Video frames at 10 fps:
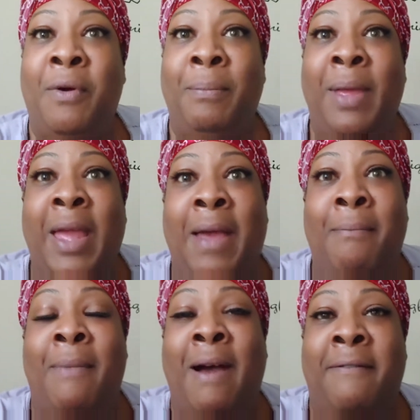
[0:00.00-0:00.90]
for me
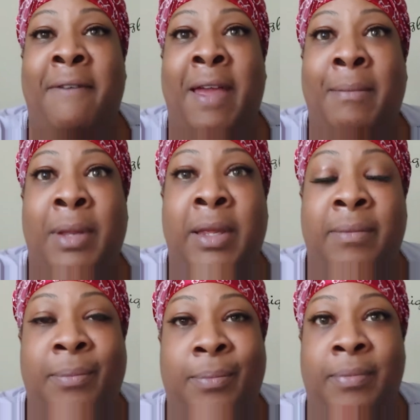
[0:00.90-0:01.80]
and my family.
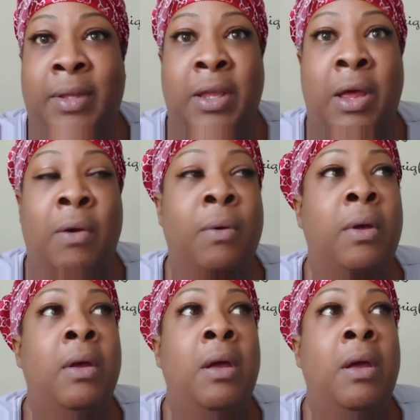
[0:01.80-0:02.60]
You know?